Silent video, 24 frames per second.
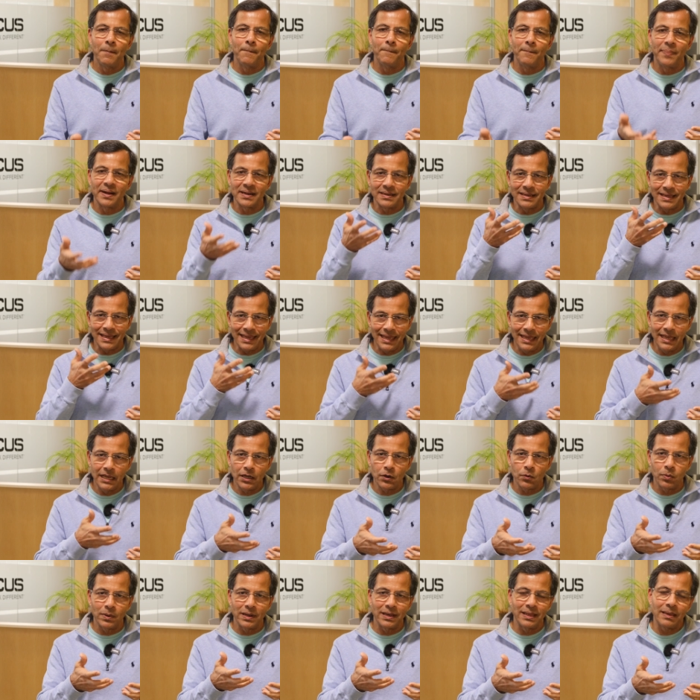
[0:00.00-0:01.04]
but
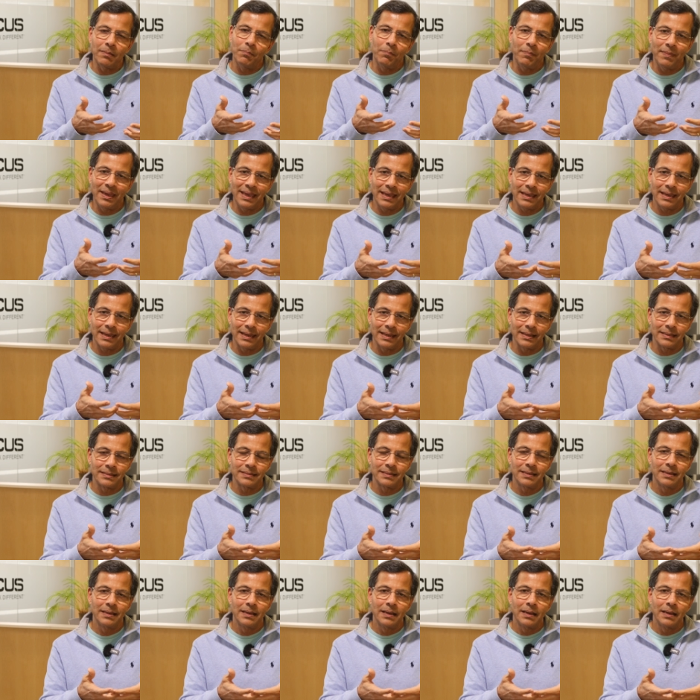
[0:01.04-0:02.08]
equally make it